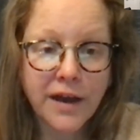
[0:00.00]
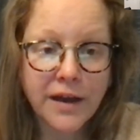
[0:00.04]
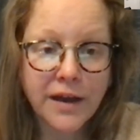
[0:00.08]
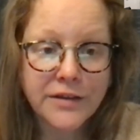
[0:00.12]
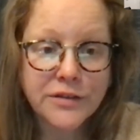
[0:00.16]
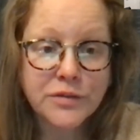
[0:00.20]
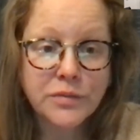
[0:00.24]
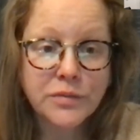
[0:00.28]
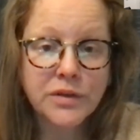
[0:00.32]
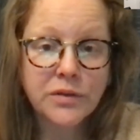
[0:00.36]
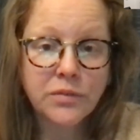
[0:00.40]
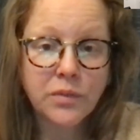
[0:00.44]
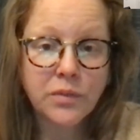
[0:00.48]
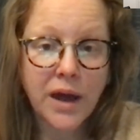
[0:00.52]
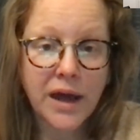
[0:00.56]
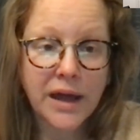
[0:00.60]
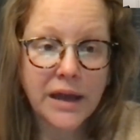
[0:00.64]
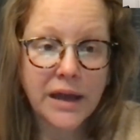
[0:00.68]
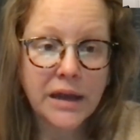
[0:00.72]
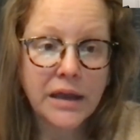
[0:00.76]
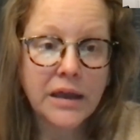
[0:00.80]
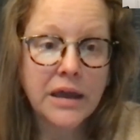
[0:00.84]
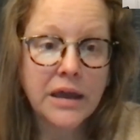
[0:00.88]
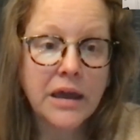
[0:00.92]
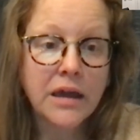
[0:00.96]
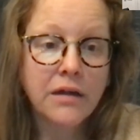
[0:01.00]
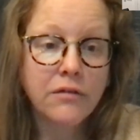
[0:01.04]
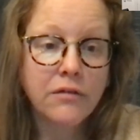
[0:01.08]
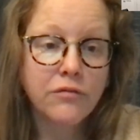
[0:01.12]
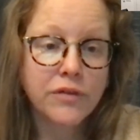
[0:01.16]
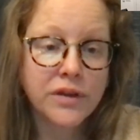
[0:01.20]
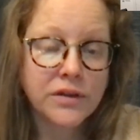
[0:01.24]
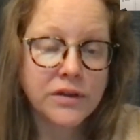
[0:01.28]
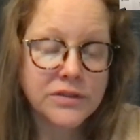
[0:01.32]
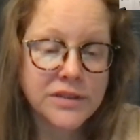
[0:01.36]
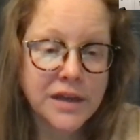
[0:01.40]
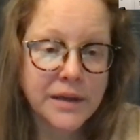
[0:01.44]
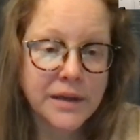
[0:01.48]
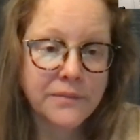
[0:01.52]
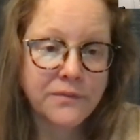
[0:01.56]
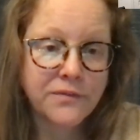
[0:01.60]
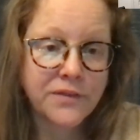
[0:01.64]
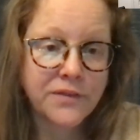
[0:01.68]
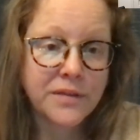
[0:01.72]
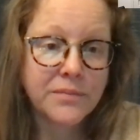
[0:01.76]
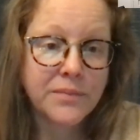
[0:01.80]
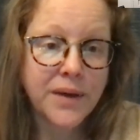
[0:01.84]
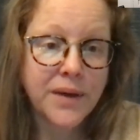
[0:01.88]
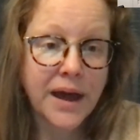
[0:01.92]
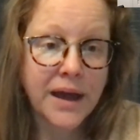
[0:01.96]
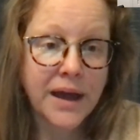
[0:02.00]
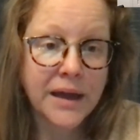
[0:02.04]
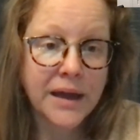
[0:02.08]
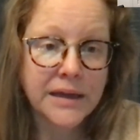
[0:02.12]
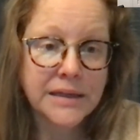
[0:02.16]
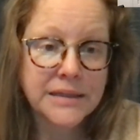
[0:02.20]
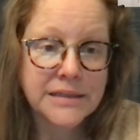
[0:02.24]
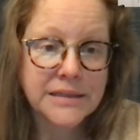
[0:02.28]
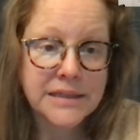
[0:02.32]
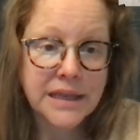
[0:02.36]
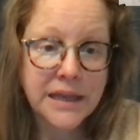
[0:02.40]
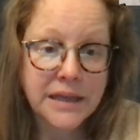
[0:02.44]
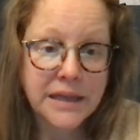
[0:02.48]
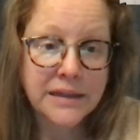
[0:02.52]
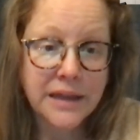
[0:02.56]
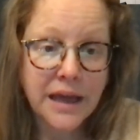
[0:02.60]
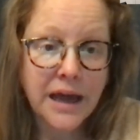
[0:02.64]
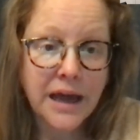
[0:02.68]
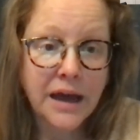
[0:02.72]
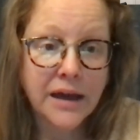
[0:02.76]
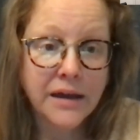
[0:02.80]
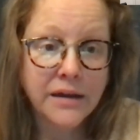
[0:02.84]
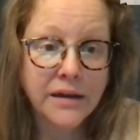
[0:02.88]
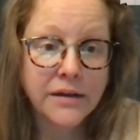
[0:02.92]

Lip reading: as we went and get real-time feedback and take that